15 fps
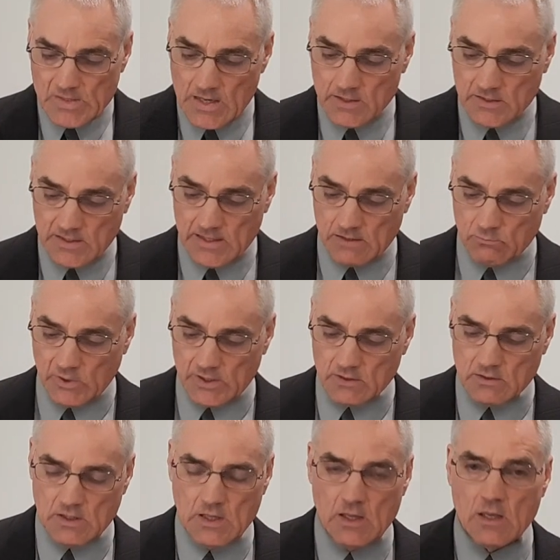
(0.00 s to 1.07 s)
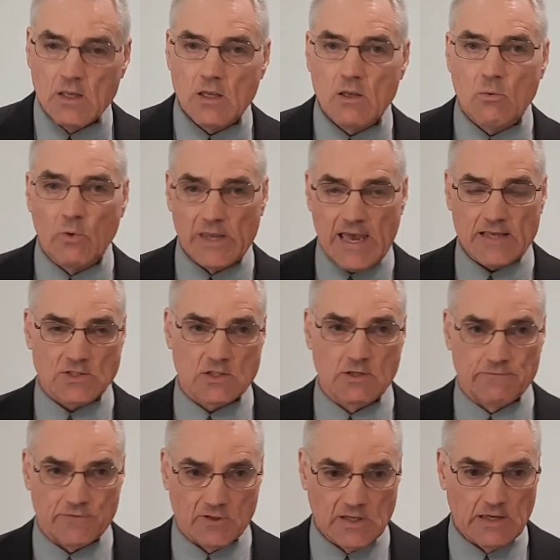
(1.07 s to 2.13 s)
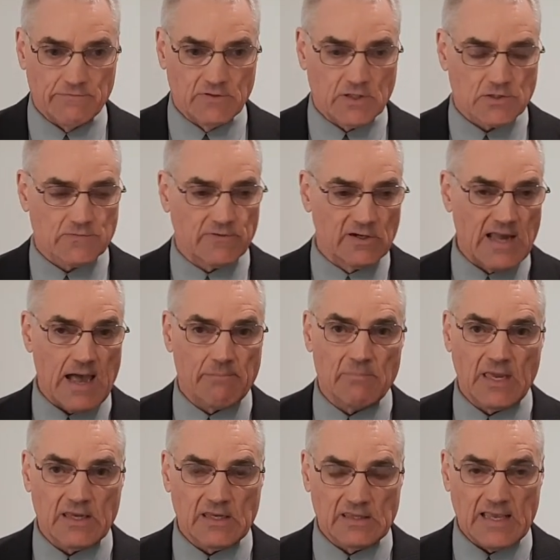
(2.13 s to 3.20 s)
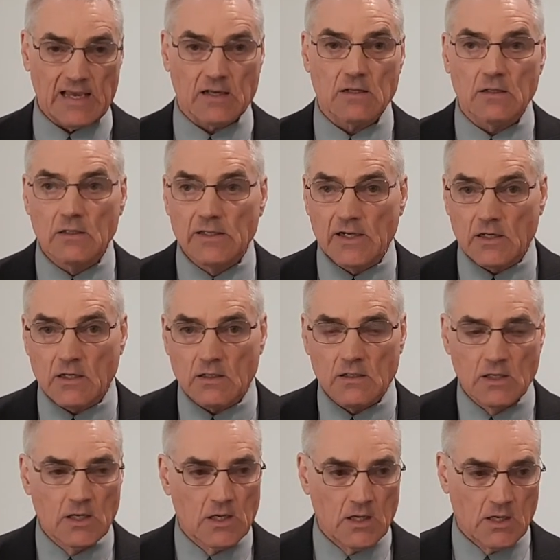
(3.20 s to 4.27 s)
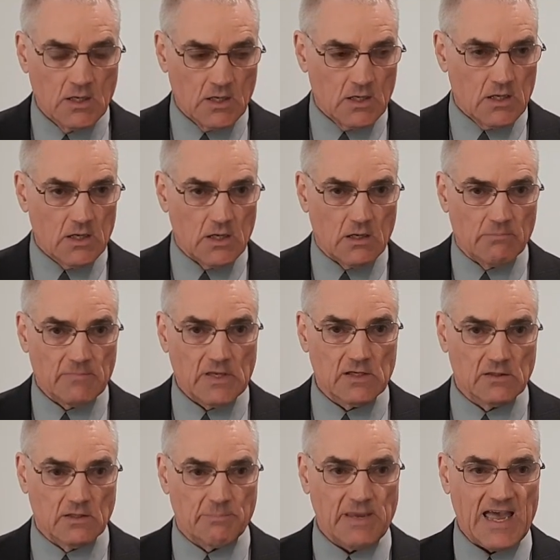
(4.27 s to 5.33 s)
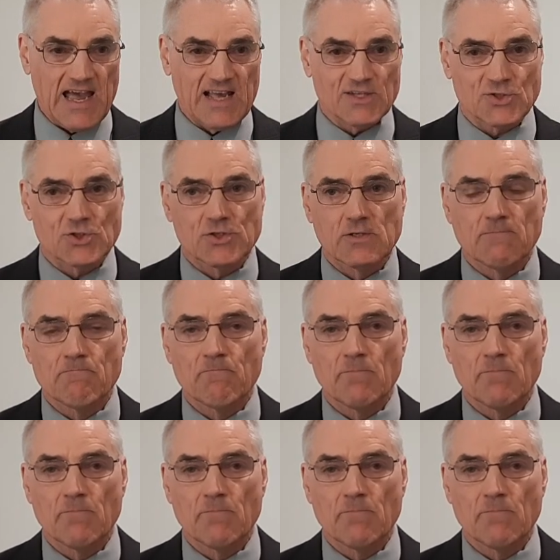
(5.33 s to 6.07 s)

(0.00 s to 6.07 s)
And again, we, we ask your forgiveness for not making that clear um, in the past.